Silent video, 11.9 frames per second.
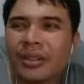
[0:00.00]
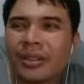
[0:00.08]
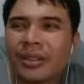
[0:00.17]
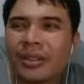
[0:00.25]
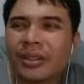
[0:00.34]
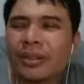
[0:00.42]

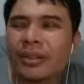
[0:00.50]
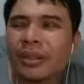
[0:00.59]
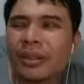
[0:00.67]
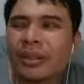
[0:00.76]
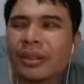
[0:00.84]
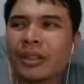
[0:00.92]
what do
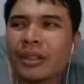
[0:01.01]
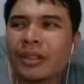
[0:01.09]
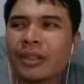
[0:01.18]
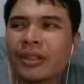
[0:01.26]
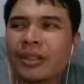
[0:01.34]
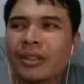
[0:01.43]
you call that?
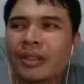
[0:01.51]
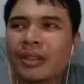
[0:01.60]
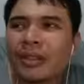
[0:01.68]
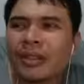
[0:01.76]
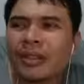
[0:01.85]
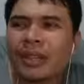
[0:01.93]

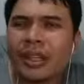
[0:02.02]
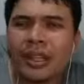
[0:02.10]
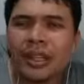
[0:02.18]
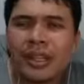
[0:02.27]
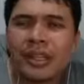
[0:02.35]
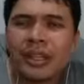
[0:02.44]

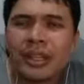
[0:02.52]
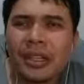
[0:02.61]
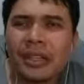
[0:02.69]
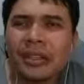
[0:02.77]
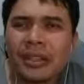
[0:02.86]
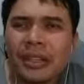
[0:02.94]

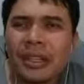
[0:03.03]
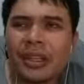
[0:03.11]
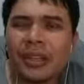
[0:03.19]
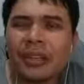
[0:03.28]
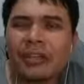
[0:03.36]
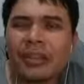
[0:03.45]

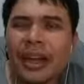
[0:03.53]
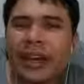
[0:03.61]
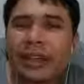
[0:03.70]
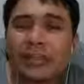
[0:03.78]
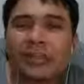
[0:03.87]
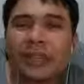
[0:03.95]
He's a fan of